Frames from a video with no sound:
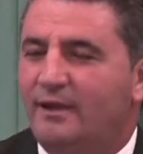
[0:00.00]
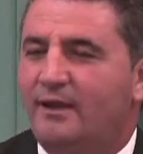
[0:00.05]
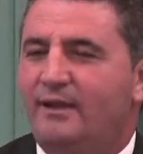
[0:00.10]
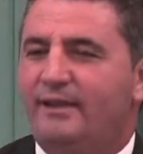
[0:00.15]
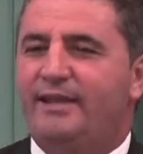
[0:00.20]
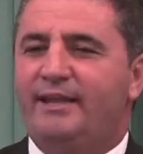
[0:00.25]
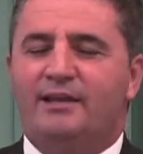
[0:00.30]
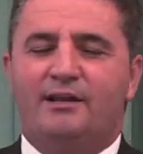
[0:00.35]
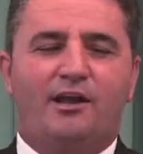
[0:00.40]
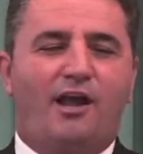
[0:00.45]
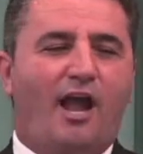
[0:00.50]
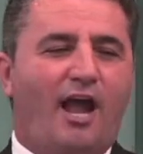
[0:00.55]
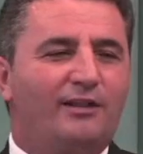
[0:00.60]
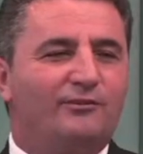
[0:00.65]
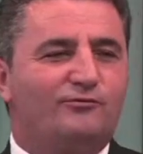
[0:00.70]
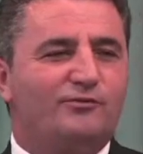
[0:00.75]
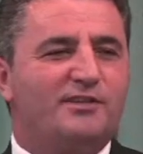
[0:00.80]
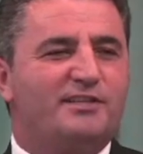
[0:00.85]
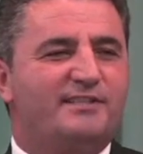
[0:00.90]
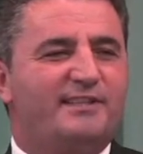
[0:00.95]
in
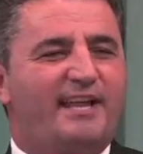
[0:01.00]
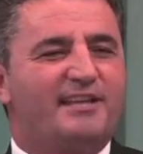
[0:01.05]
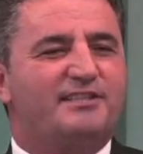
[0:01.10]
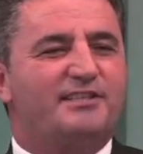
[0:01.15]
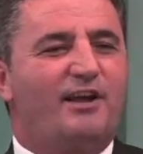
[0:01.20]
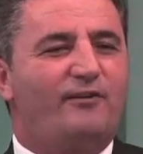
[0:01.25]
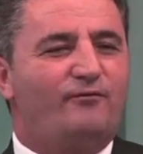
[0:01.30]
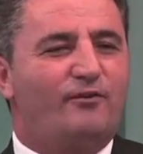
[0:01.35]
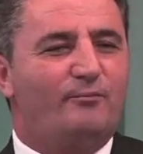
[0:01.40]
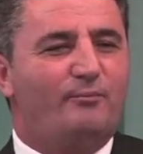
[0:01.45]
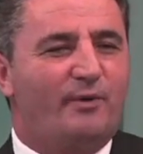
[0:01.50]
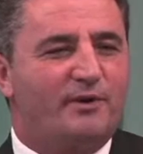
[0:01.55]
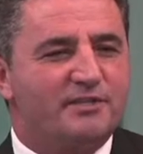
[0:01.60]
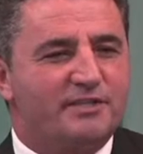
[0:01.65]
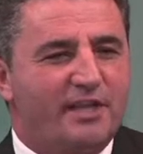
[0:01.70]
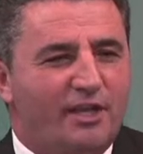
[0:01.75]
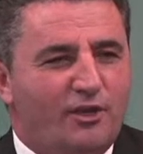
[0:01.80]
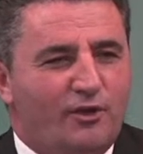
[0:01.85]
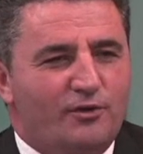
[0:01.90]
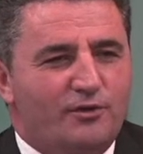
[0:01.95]
countries that suffer
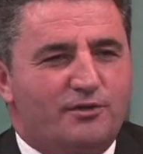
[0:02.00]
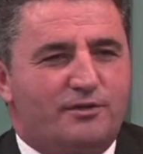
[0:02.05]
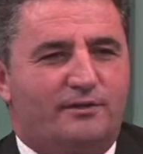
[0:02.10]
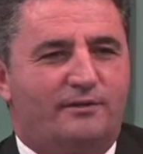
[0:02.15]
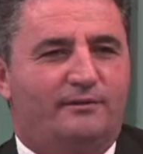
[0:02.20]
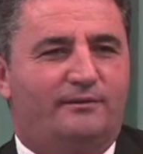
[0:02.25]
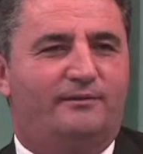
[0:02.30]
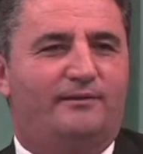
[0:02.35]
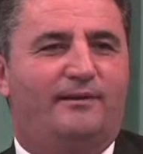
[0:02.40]
persecution.